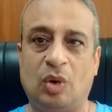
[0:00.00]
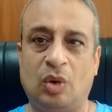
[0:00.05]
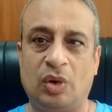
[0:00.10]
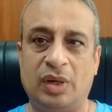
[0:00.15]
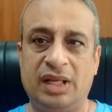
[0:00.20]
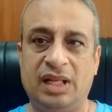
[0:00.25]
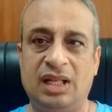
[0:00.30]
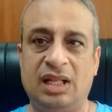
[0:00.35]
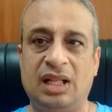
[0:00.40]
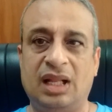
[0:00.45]

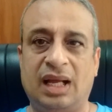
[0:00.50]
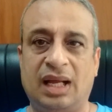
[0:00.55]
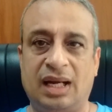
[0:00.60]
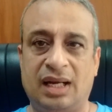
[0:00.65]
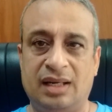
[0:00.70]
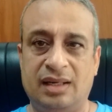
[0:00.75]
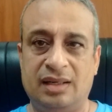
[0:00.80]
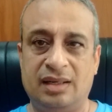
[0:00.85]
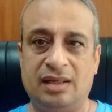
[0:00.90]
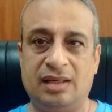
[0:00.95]
oil
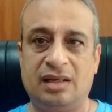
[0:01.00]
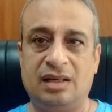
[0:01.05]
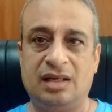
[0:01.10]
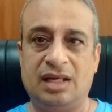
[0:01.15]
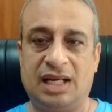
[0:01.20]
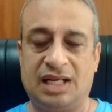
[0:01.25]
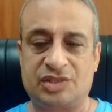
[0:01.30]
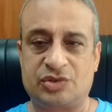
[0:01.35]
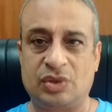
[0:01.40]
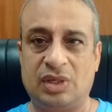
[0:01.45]
and
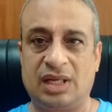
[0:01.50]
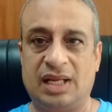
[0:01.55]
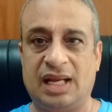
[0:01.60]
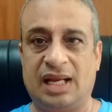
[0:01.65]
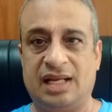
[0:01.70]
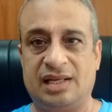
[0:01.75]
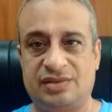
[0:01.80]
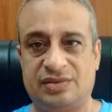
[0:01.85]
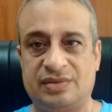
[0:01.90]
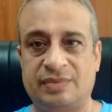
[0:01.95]
natural
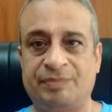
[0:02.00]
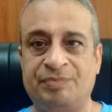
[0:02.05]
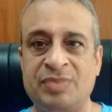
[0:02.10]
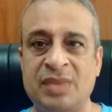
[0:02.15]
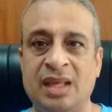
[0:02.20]
gas.